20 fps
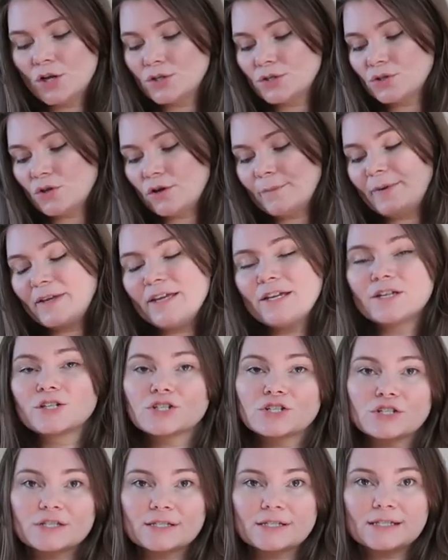So it'd be
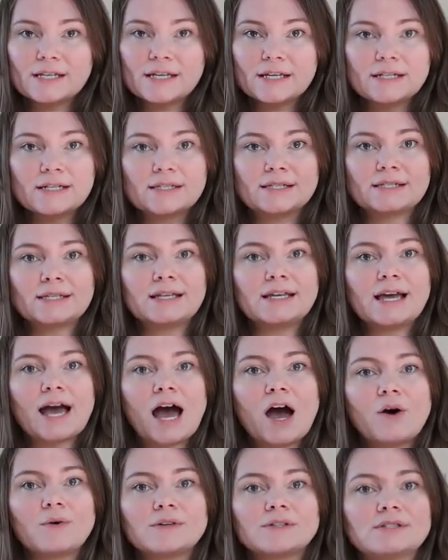interesting to see
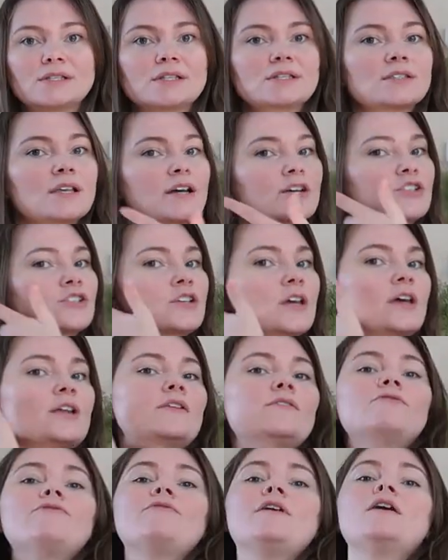how a
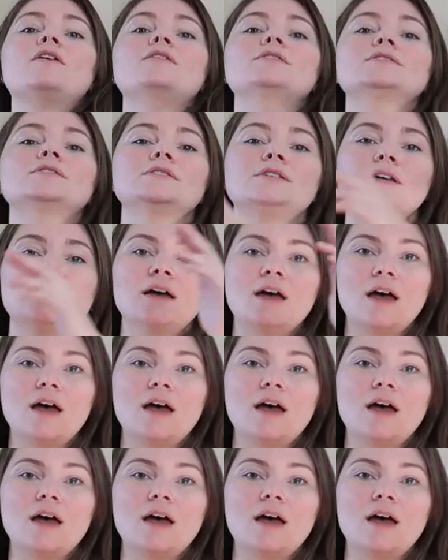C-section felt